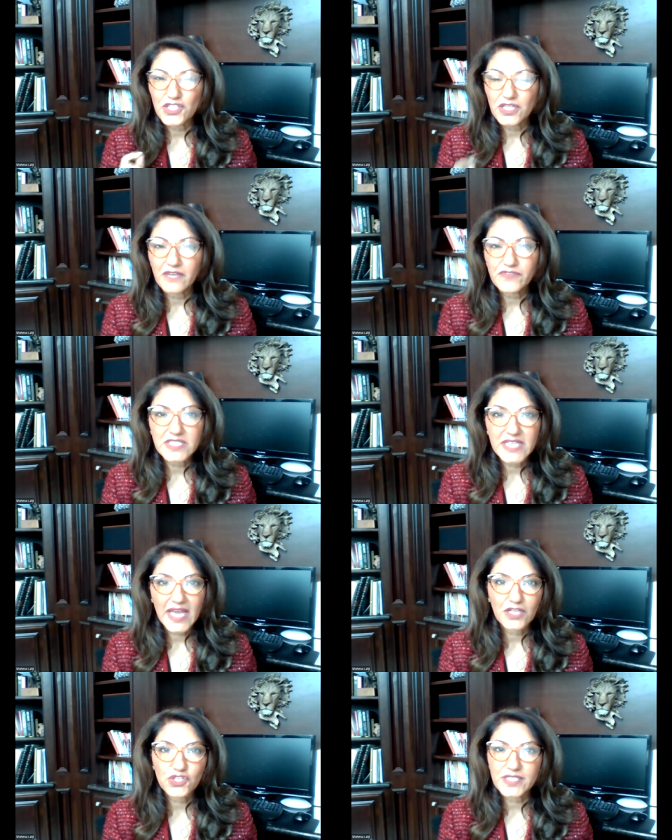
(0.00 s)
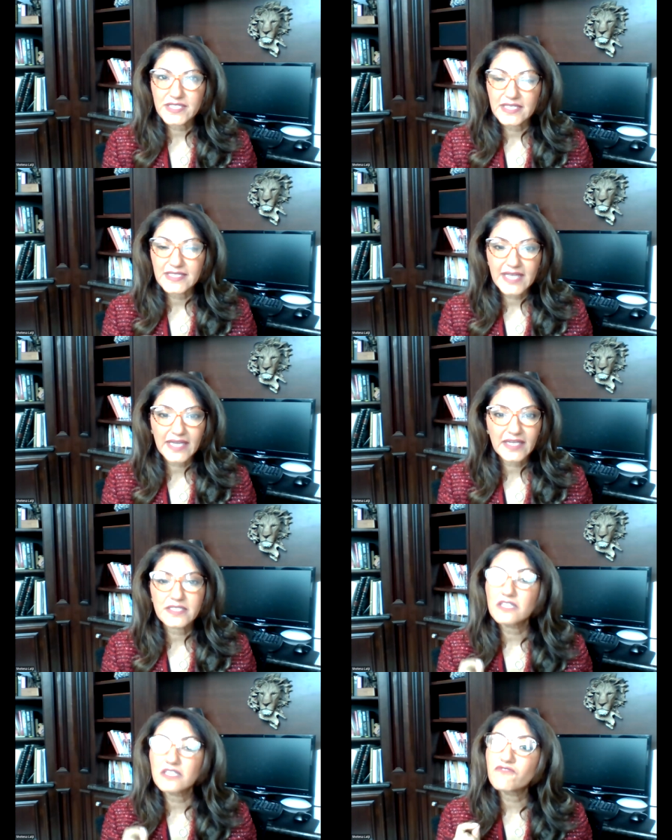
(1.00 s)
I'd love to take just a
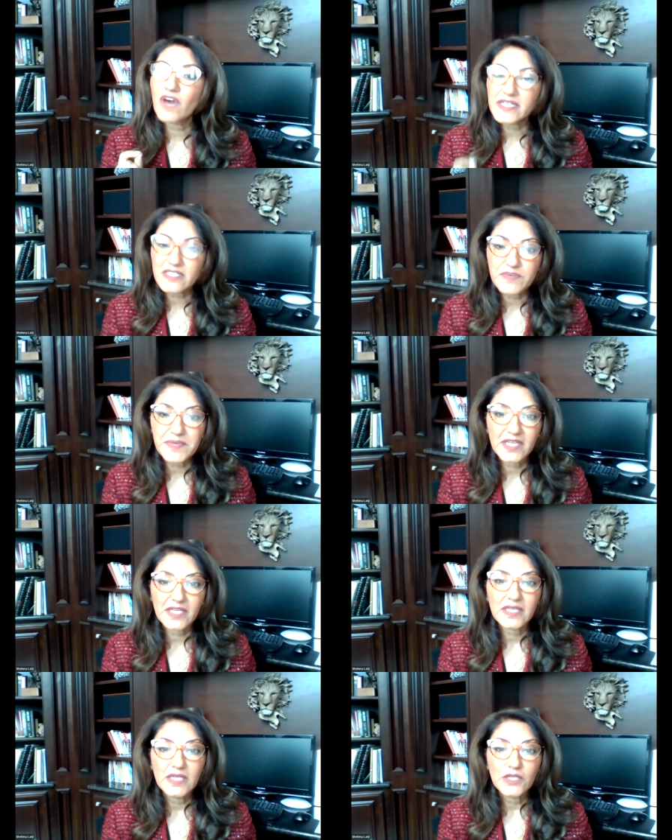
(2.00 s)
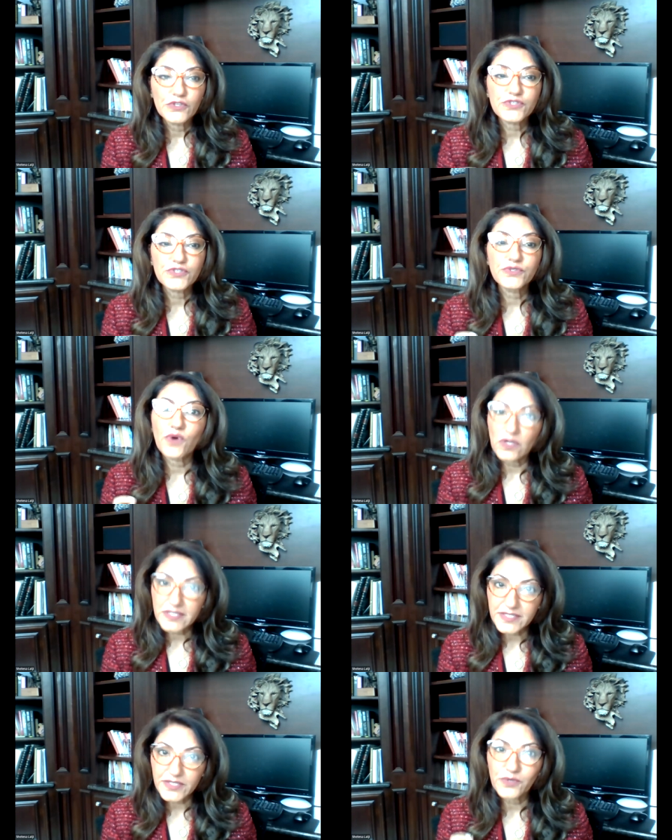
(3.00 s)
second to invite everybody to
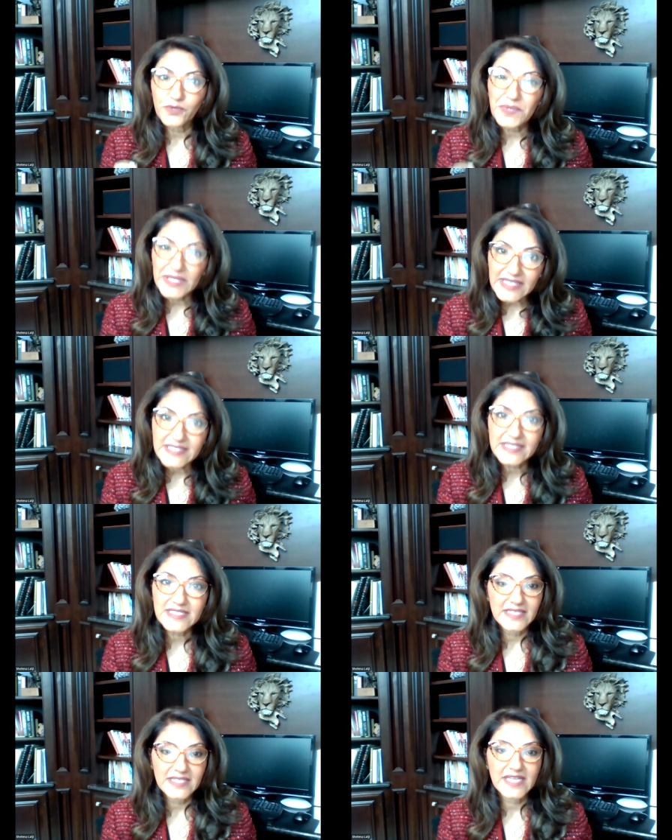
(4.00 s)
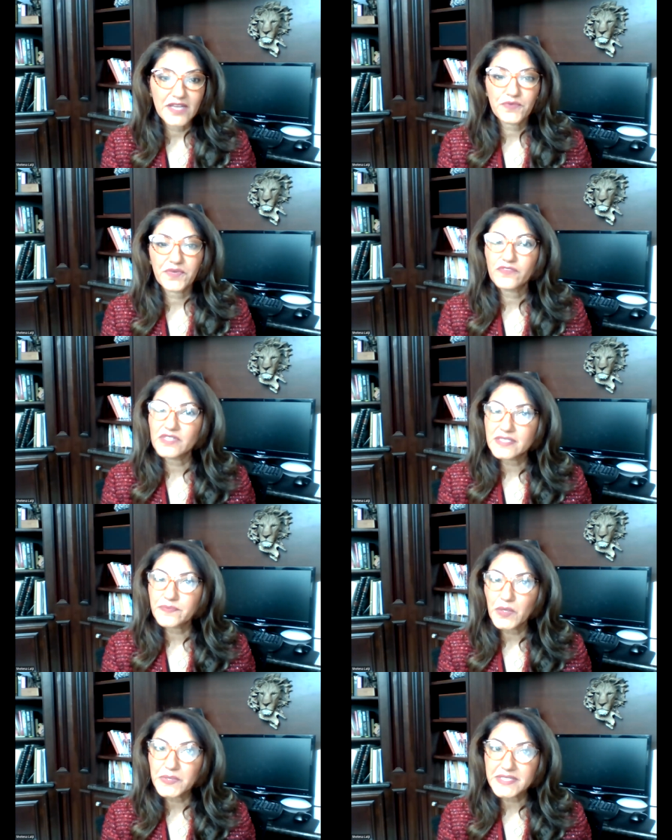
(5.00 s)
also please attend day three of the
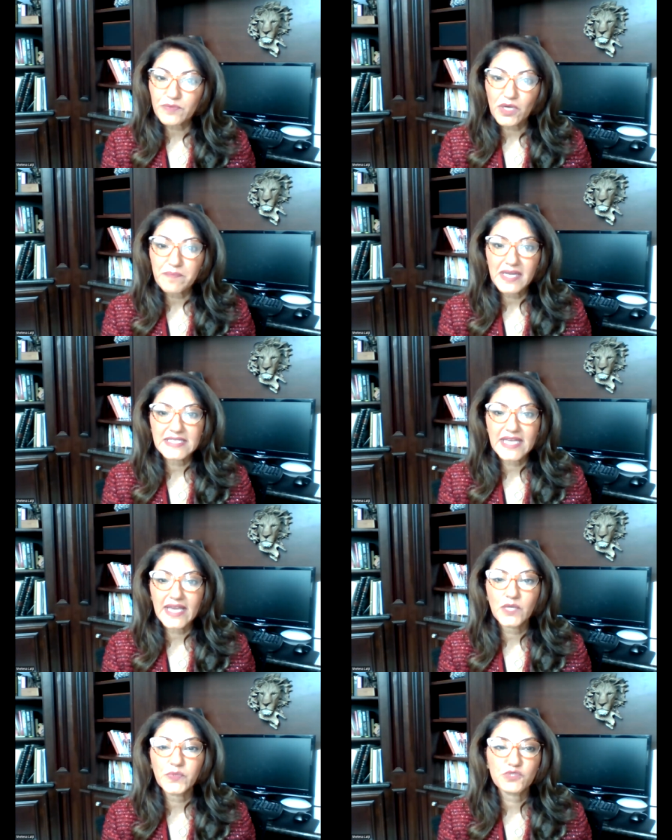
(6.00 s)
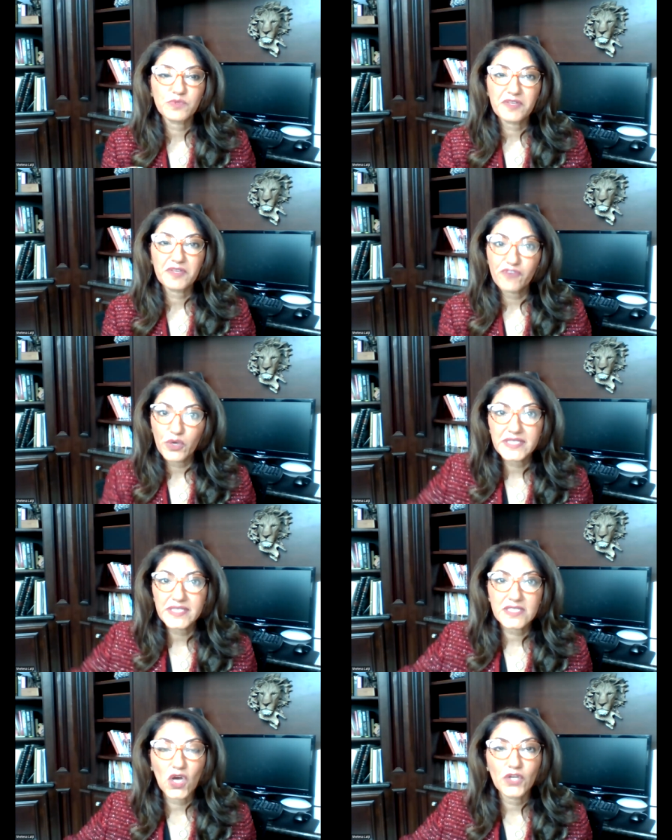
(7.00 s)
symposium on Monday, which will be
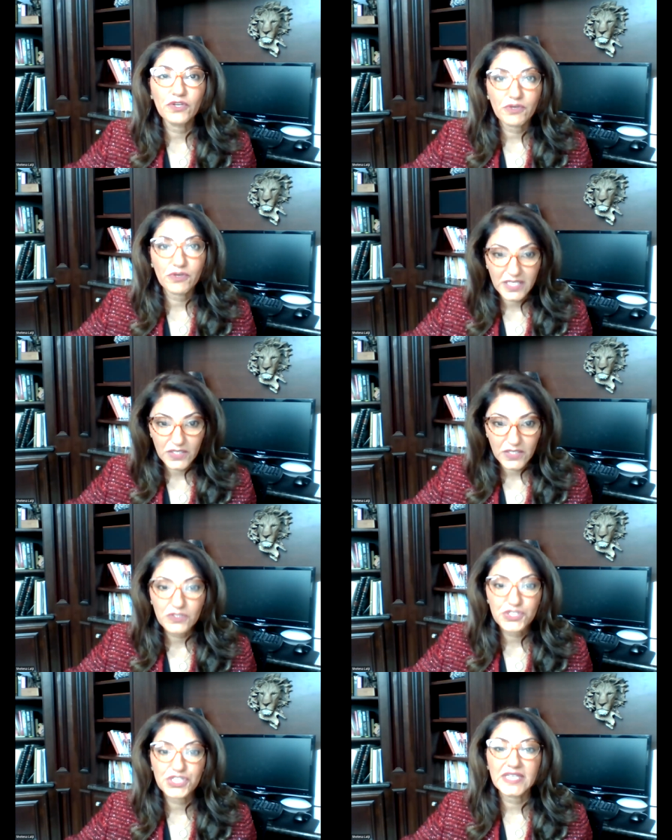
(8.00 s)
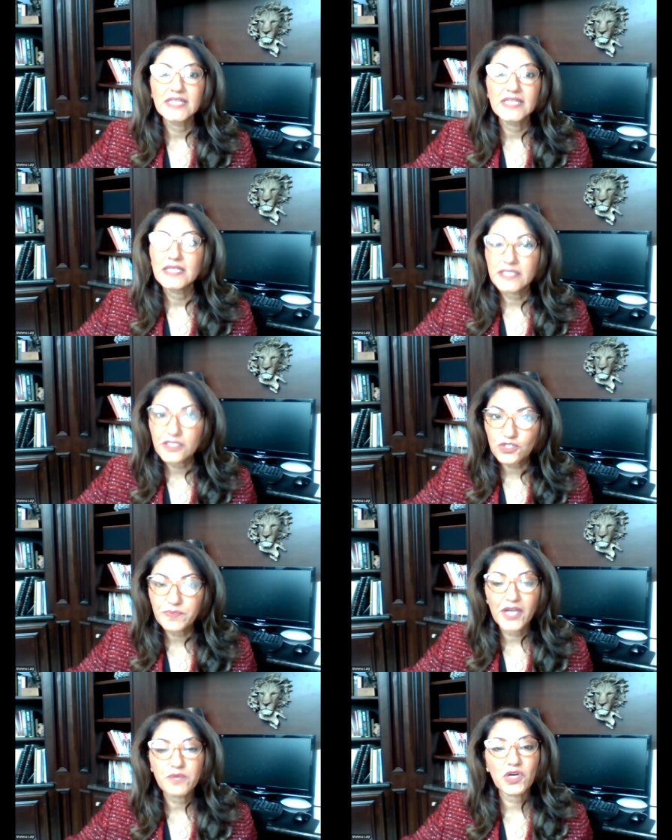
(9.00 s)
focused on neurotechnology,
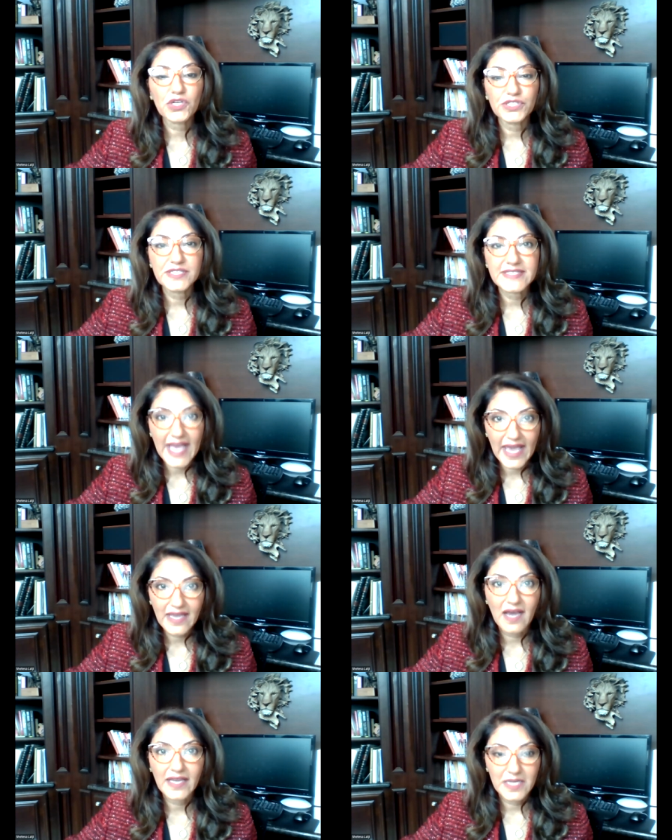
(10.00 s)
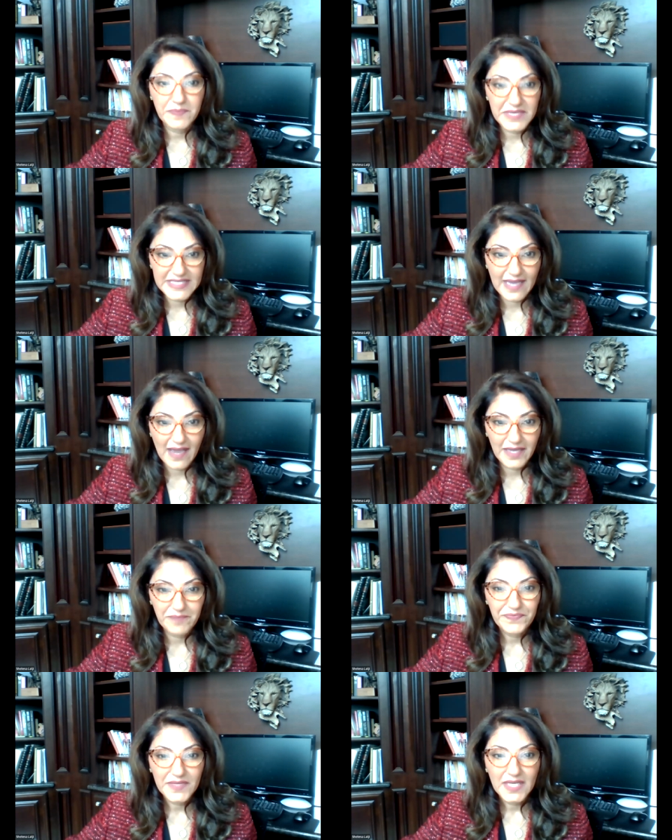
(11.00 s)
digital biomarkers, AI, and BCI.